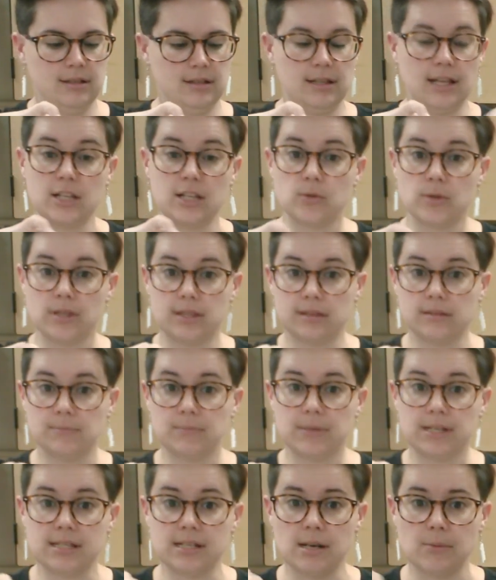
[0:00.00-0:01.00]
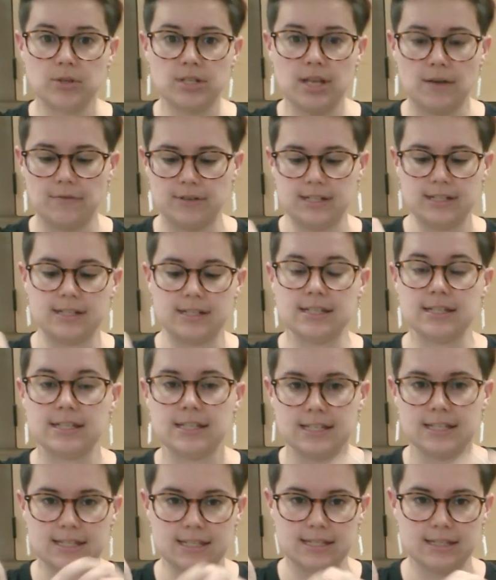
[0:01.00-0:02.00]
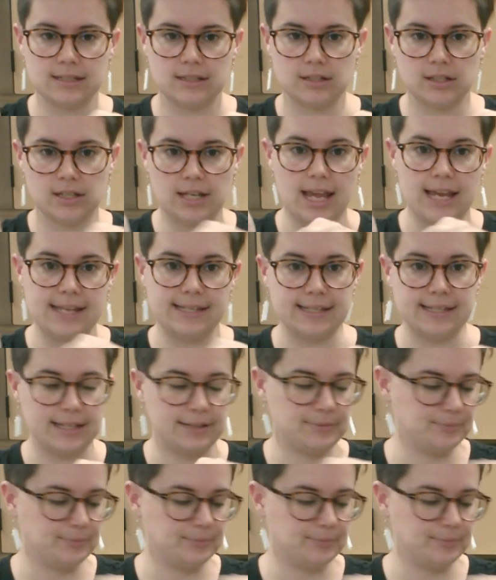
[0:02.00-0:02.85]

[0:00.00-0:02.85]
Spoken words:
That's what piece number 7 is this casing.